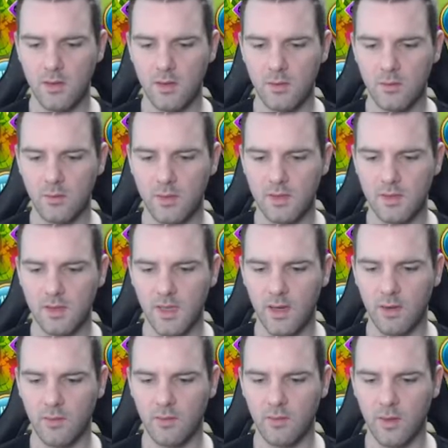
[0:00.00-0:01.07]
we'll see how
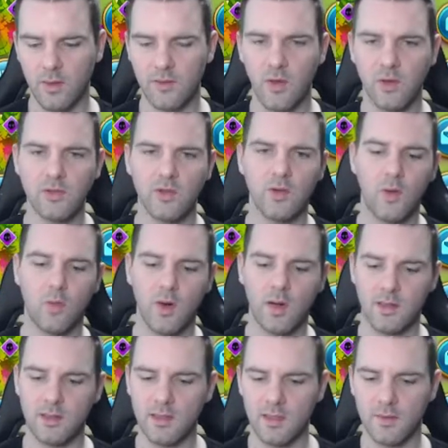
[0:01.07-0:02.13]
it falls. You also don't want to
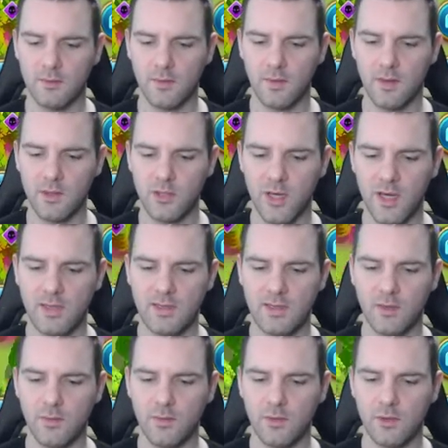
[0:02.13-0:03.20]
leave the chests
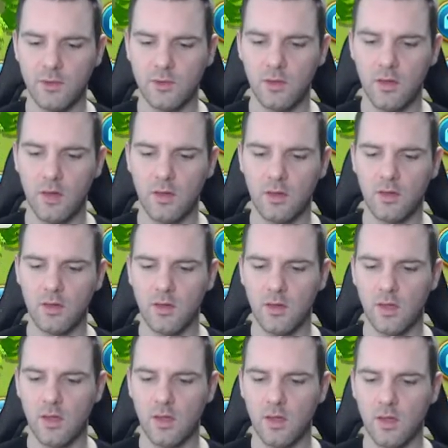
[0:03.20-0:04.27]
out for too long.
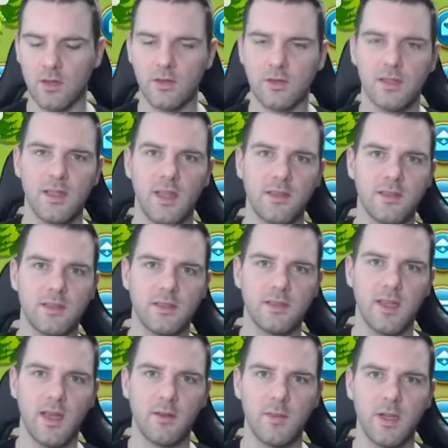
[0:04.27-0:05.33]
You'll see that there's a
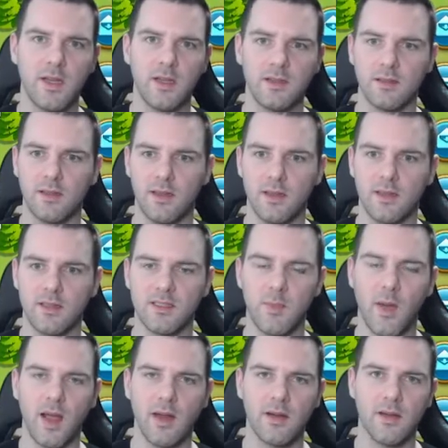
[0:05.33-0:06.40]
10-minute
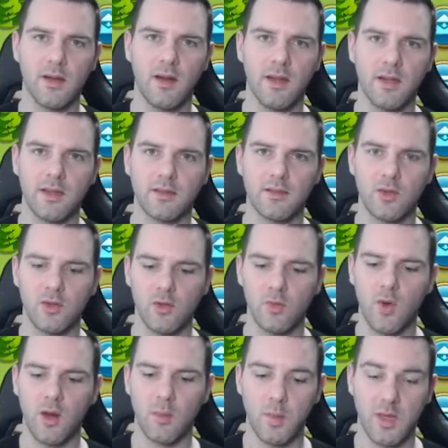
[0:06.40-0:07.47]
expiry on it, so you
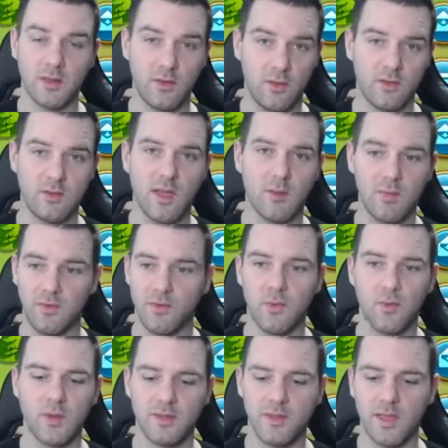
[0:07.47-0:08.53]
want to pick those up before
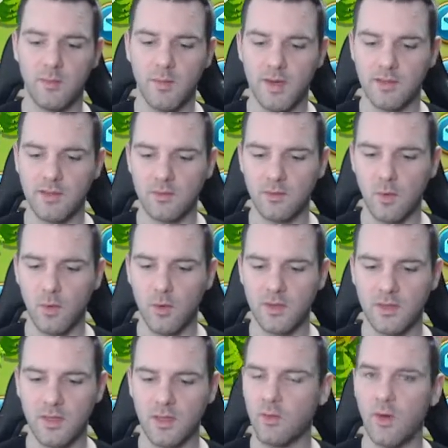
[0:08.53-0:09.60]
the 10 minutes, of
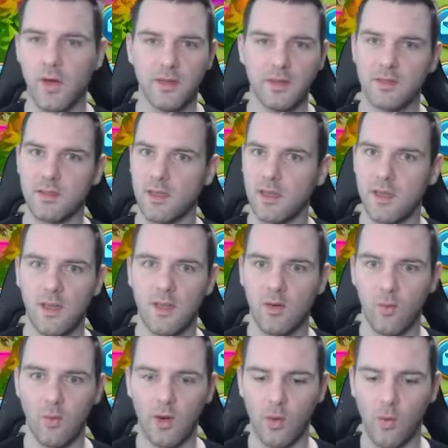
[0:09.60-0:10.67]
course. Otherwise,
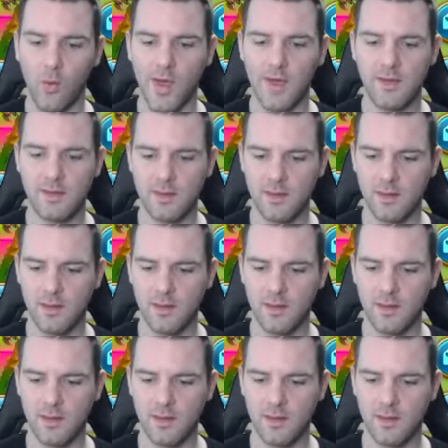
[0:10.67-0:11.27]
what a waste.